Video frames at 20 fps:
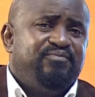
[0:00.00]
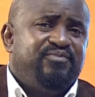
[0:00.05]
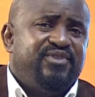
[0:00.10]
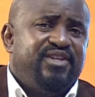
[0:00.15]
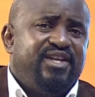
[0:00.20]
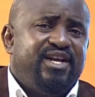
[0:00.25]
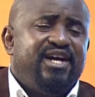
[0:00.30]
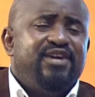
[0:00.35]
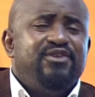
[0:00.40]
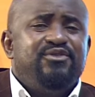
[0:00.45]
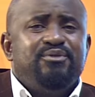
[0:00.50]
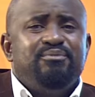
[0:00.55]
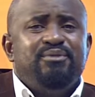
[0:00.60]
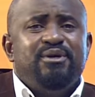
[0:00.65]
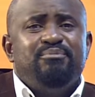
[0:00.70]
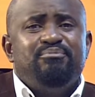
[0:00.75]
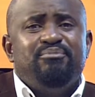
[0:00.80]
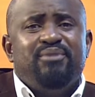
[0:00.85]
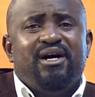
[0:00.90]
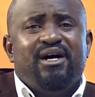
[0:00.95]
And
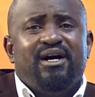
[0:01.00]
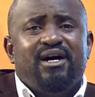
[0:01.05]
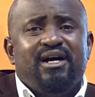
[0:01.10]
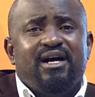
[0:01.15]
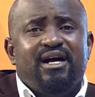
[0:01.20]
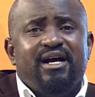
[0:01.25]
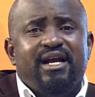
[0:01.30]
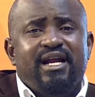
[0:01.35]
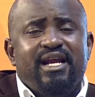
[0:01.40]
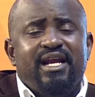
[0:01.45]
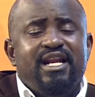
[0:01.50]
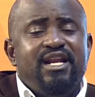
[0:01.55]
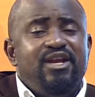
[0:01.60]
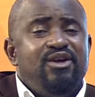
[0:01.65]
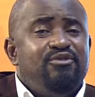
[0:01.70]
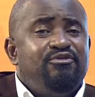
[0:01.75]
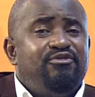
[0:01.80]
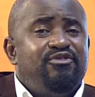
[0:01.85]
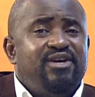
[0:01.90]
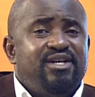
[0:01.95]
remember, any
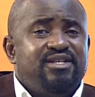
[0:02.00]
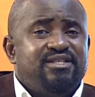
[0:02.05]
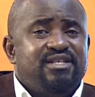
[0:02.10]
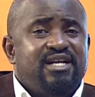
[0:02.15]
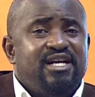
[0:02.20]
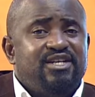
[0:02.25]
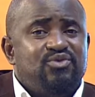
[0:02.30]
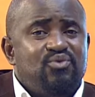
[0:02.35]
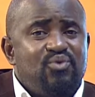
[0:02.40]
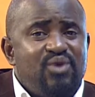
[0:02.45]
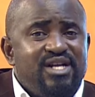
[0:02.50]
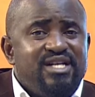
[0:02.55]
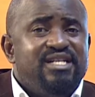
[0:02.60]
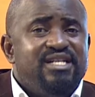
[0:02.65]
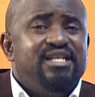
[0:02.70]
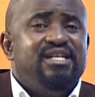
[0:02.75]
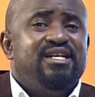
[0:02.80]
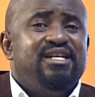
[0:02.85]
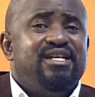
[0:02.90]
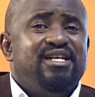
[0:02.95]
of us at
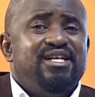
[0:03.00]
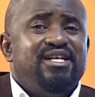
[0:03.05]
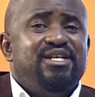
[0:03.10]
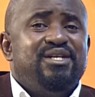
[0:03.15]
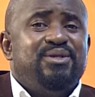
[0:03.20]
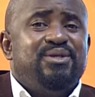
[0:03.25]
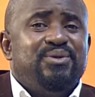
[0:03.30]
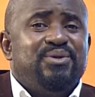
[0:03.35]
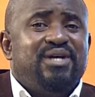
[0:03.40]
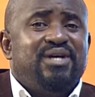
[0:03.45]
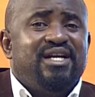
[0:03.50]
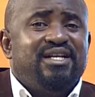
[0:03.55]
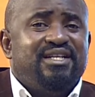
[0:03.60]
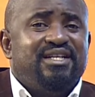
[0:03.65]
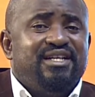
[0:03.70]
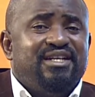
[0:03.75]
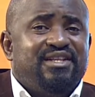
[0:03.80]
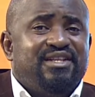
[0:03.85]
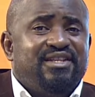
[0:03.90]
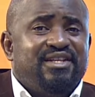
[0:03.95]
one day, you can
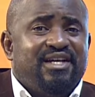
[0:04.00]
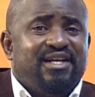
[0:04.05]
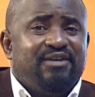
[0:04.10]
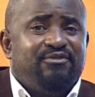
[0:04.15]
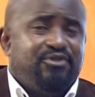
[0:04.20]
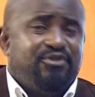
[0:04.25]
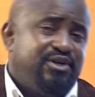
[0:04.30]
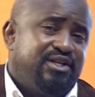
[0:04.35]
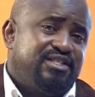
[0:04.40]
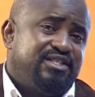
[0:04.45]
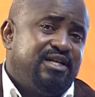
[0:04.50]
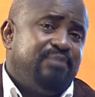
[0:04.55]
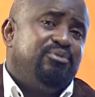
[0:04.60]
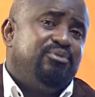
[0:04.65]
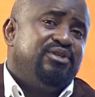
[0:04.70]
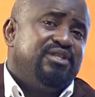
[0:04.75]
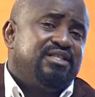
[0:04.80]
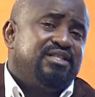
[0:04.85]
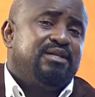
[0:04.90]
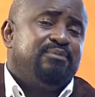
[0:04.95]
get there. For
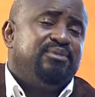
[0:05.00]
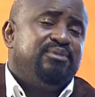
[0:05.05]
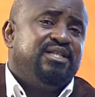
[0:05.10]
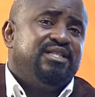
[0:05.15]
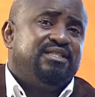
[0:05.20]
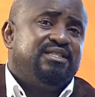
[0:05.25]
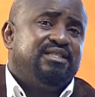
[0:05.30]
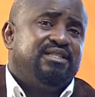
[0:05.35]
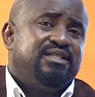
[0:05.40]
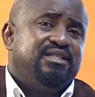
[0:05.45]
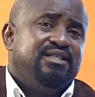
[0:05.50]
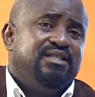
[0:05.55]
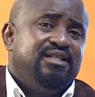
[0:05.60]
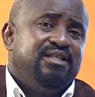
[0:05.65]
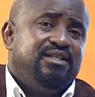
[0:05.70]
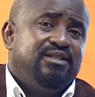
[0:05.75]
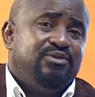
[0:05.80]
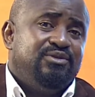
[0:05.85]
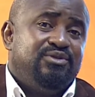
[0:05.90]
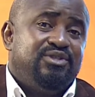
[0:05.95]
example, disability.
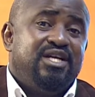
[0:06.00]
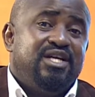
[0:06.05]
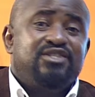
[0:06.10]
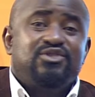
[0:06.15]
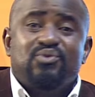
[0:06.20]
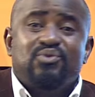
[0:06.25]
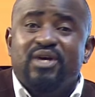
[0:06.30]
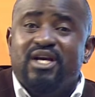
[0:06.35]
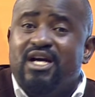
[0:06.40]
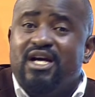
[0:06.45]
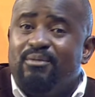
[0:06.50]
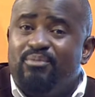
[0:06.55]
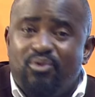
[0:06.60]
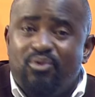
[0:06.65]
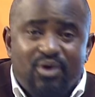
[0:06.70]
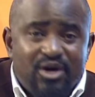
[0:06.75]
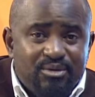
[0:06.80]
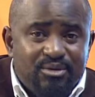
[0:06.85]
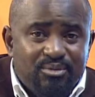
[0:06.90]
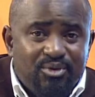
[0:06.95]
You just wake up
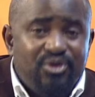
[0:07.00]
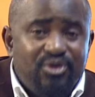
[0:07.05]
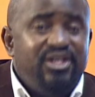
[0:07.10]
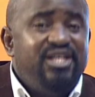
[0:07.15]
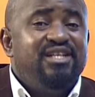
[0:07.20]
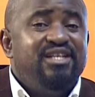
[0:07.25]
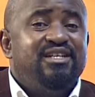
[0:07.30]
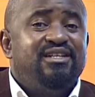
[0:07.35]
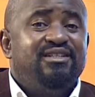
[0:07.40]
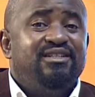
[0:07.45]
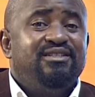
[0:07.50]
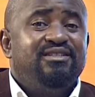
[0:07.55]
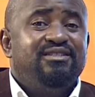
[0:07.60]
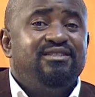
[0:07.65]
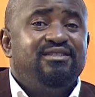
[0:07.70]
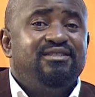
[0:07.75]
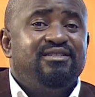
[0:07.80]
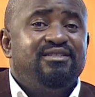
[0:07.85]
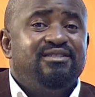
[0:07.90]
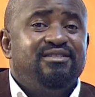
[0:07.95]
one morning.
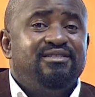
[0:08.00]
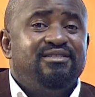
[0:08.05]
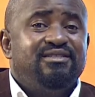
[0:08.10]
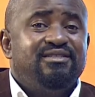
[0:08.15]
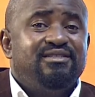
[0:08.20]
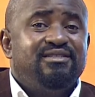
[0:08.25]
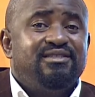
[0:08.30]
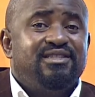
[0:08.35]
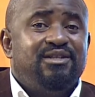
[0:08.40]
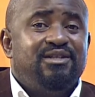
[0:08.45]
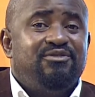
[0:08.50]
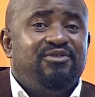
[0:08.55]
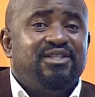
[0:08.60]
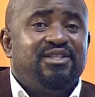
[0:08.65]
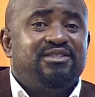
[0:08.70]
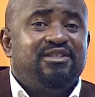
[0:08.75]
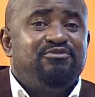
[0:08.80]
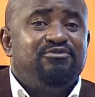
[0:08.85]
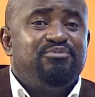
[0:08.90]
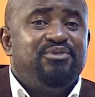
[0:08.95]
Some of
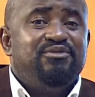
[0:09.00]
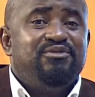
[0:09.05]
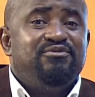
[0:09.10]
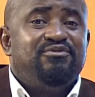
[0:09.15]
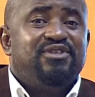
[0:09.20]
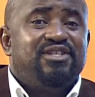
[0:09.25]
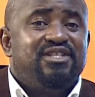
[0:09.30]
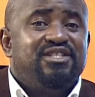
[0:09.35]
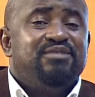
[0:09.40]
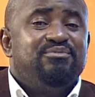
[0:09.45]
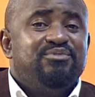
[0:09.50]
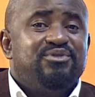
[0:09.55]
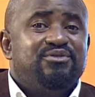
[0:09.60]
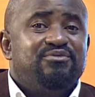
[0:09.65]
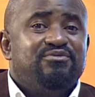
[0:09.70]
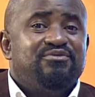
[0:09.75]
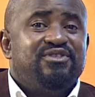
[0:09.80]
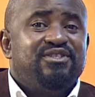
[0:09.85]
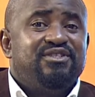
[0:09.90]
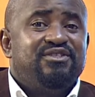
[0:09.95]
us have been victims
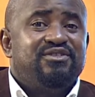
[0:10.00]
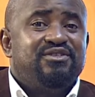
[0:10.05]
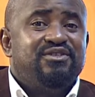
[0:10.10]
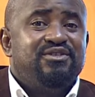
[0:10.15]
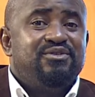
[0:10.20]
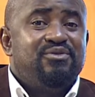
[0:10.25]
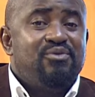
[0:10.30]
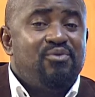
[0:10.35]
of this.